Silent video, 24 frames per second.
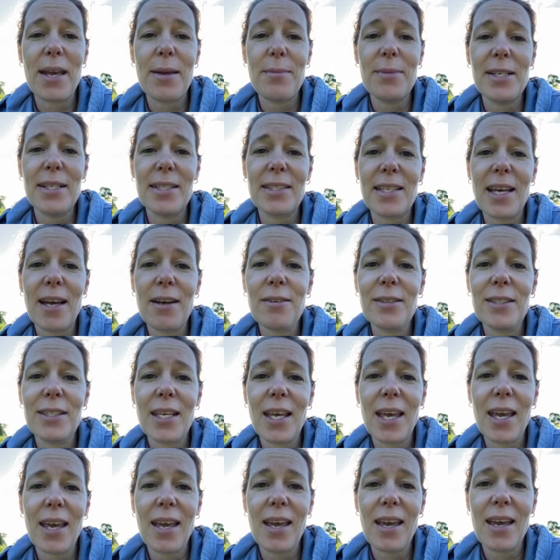Amy Ann's house,
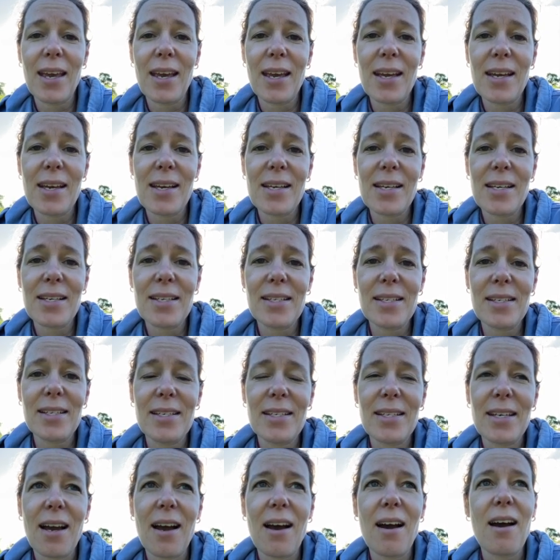
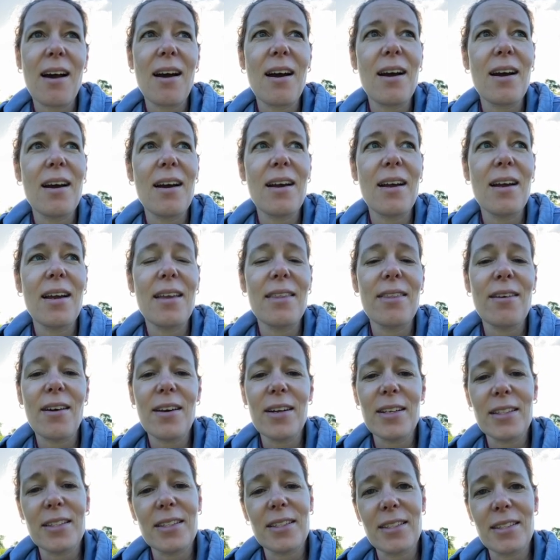and I thought
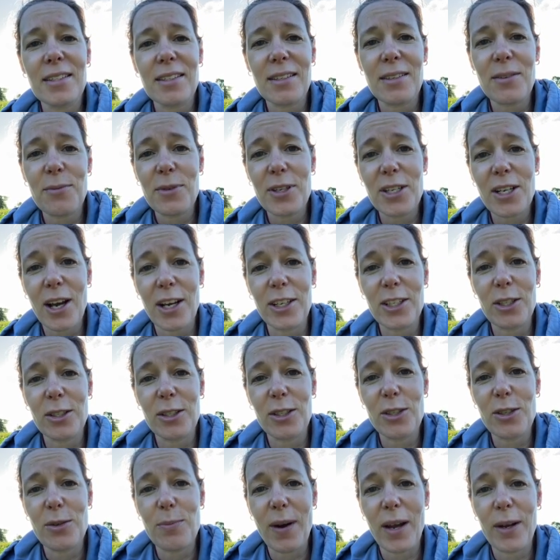I should
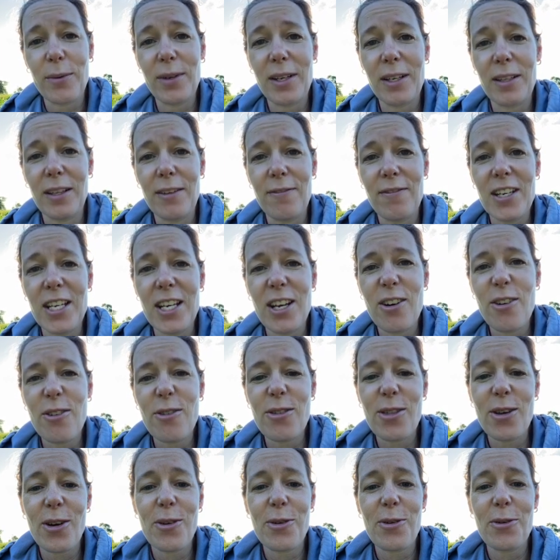do my weekly video,
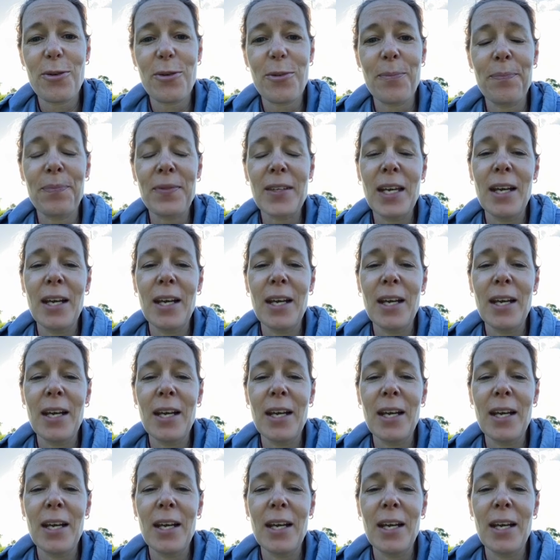though